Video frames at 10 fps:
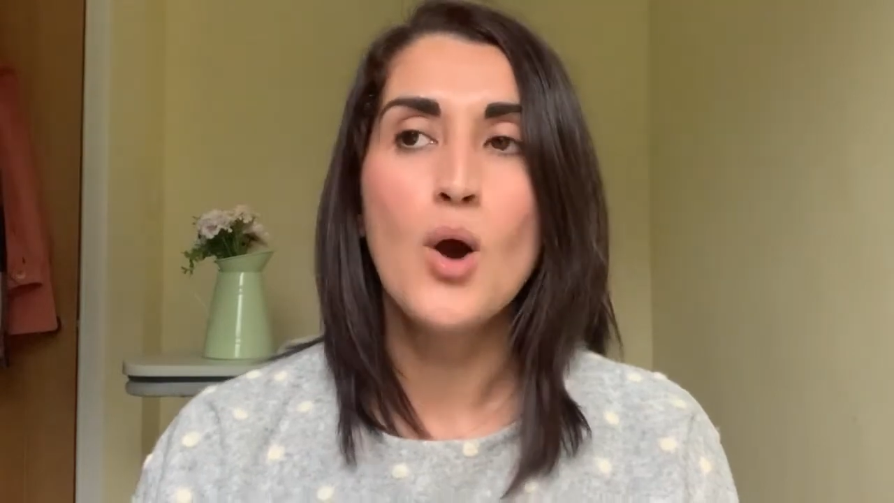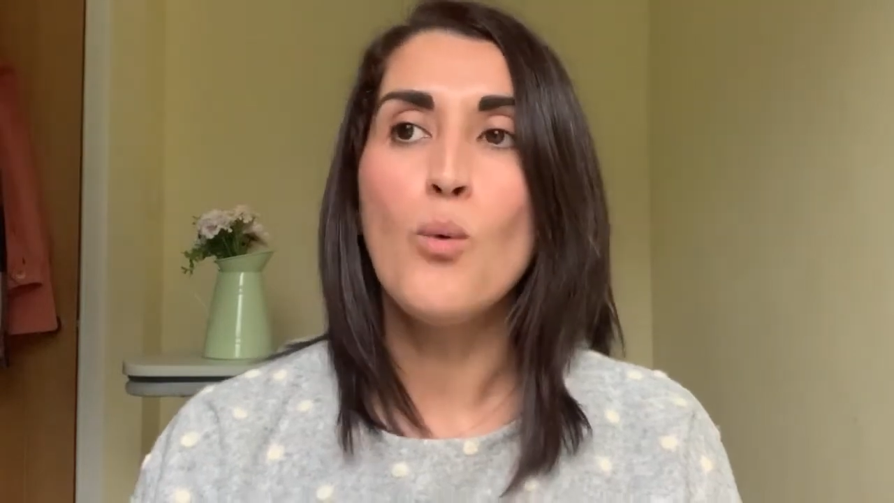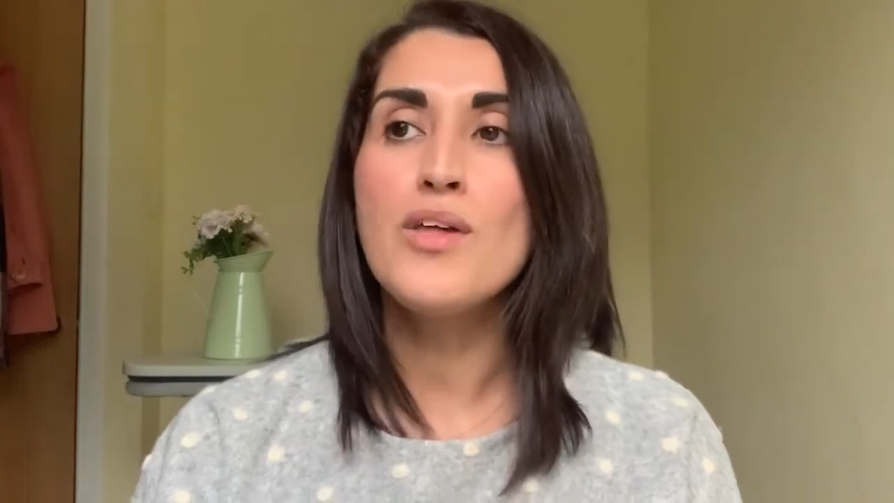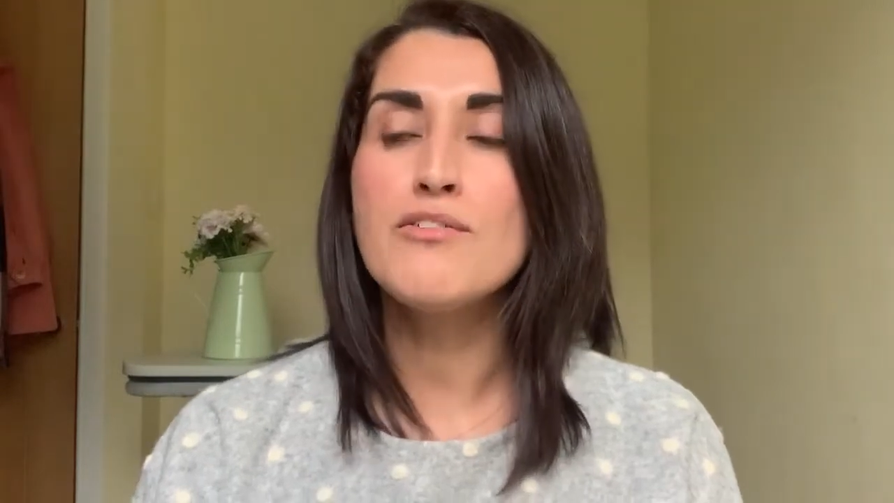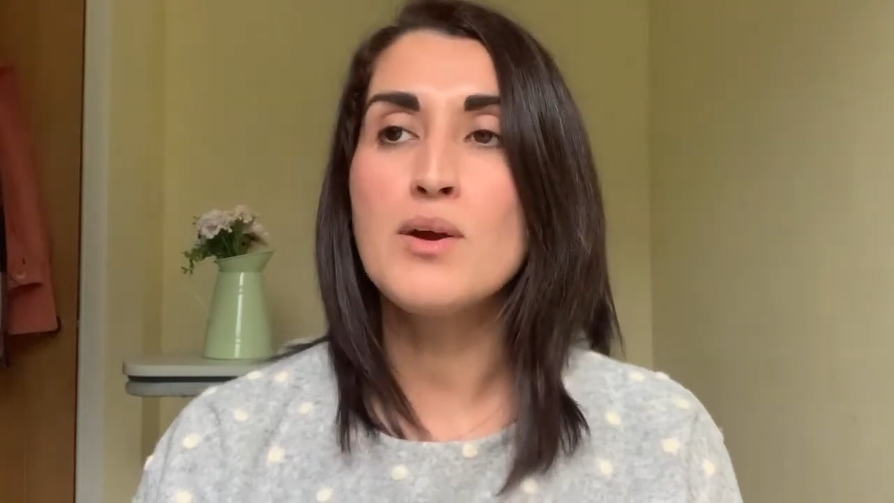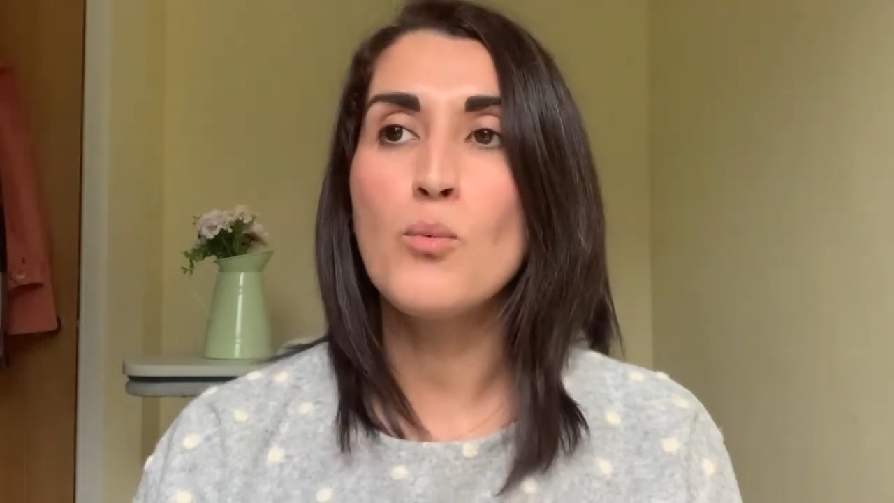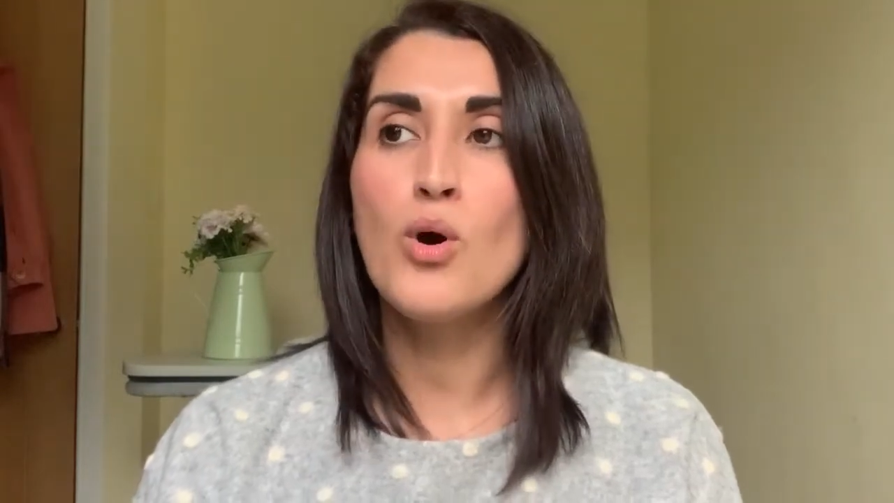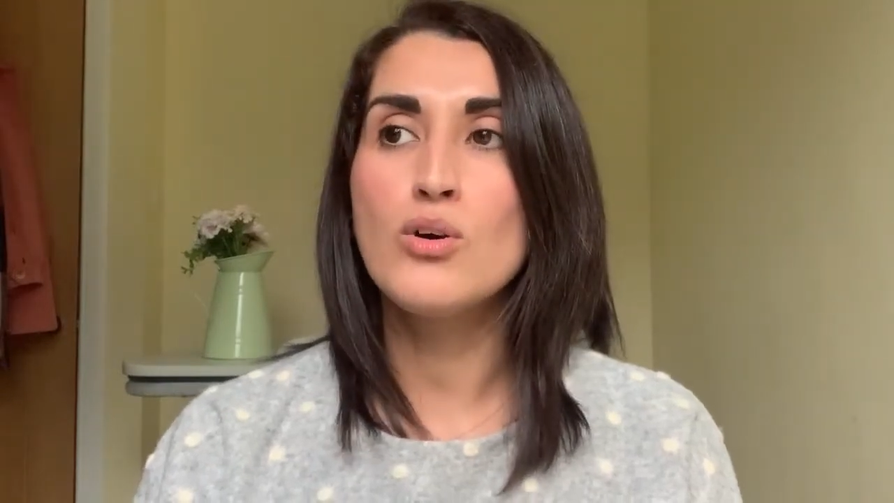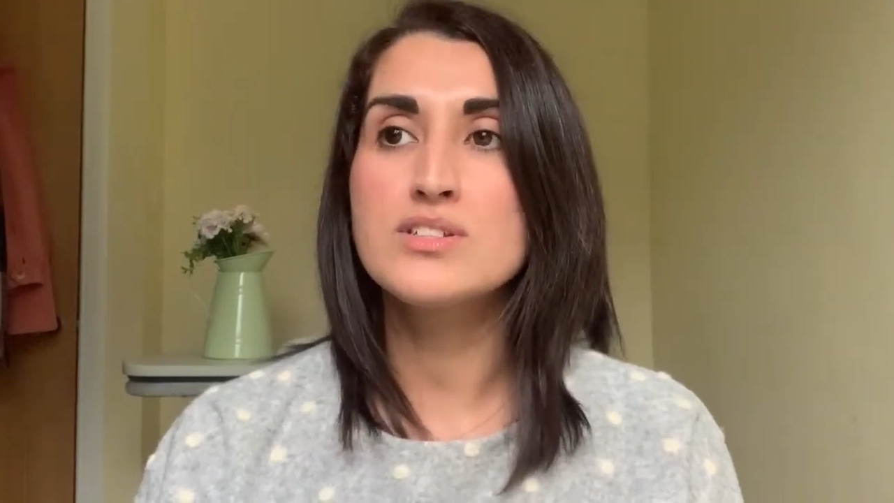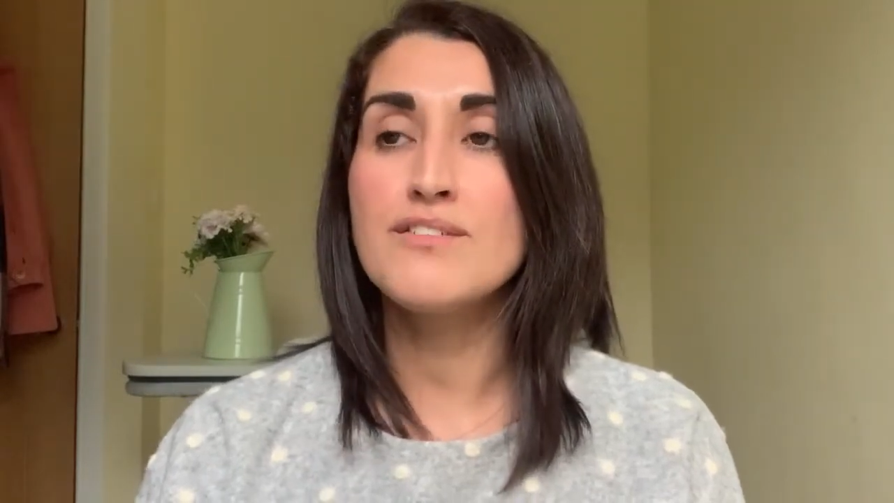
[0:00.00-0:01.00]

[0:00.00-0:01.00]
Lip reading: whether it was